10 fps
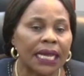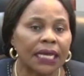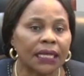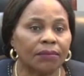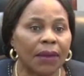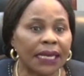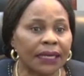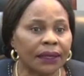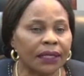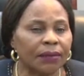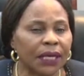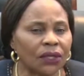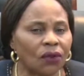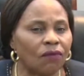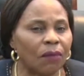The Minister
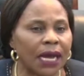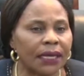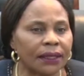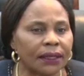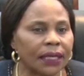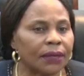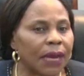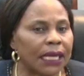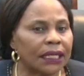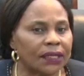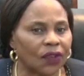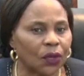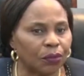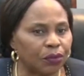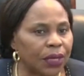of Mines and Mining
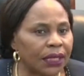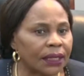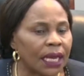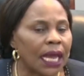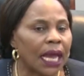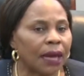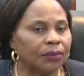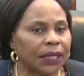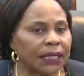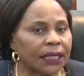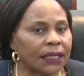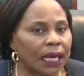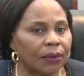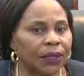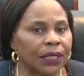Development updated
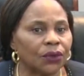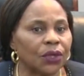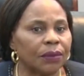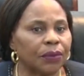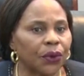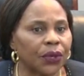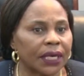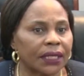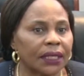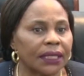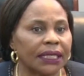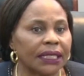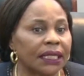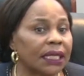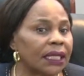Cabinet on the progress and
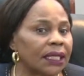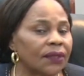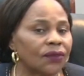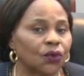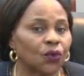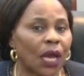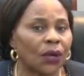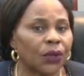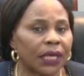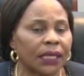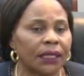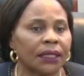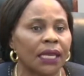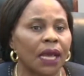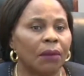initiatives to allocate
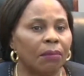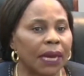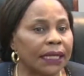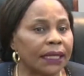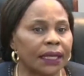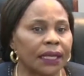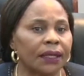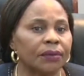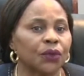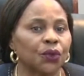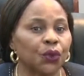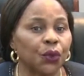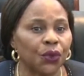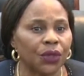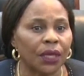mining claims to
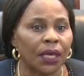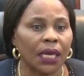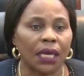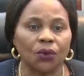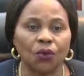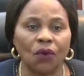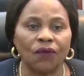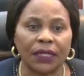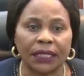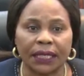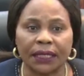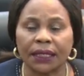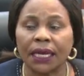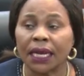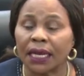youth and war veterans
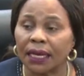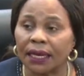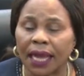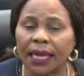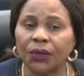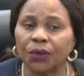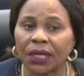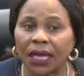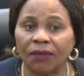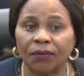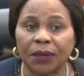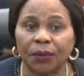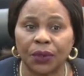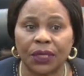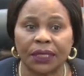in line with government
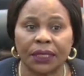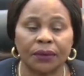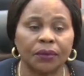policy.